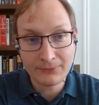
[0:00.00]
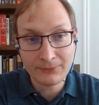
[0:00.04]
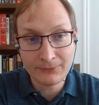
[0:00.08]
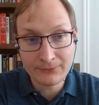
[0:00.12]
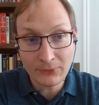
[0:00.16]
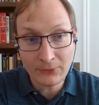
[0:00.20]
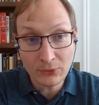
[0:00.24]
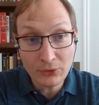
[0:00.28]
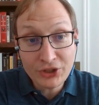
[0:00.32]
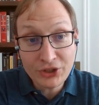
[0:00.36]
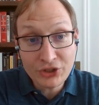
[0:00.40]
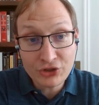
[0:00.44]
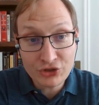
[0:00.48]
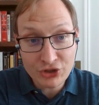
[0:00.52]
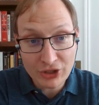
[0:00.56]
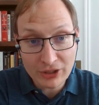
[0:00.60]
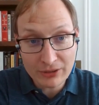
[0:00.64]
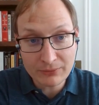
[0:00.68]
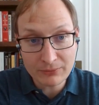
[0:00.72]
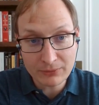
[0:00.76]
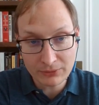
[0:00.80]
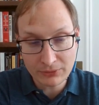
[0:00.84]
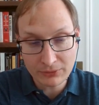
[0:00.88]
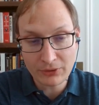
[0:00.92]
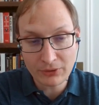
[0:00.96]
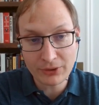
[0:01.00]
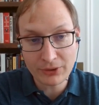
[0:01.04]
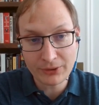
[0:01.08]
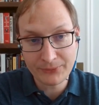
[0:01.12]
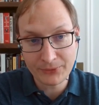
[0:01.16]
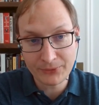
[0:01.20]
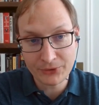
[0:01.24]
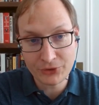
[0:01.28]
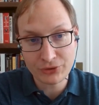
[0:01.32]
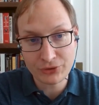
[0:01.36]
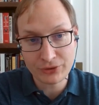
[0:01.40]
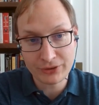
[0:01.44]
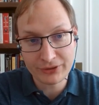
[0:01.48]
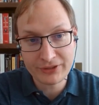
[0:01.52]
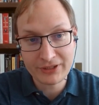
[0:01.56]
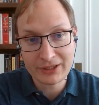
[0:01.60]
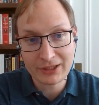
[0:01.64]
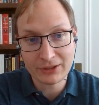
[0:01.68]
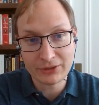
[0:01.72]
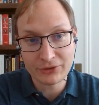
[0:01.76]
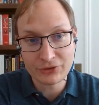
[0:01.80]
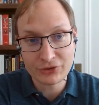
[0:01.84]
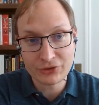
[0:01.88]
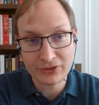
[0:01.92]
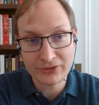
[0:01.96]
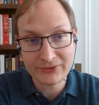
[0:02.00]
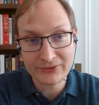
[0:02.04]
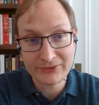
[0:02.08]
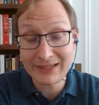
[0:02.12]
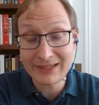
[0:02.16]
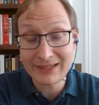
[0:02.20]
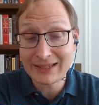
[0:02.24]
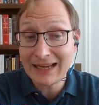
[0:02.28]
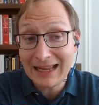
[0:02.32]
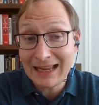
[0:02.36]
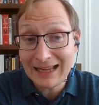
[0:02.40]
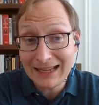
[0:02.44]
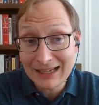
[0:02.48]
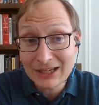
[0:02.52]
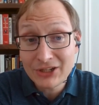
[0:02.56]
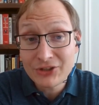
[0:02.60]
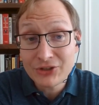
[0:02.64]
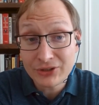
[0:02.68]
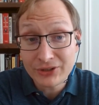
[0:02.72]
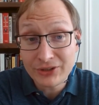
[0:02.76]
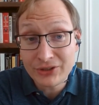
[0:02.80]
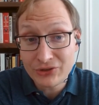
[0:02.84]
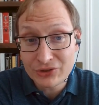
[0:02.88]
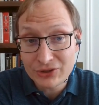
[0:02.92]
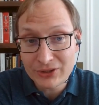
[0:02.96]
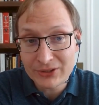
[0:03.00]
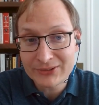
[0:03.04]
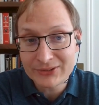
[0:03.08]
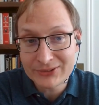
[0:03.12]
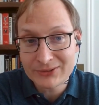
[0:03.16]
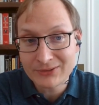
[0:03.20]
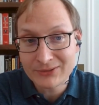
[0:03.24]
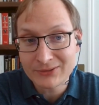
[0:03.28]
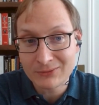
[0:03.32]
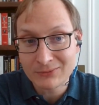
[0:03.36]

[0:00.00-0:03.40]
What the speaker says: fully general artificial intelligence that actually just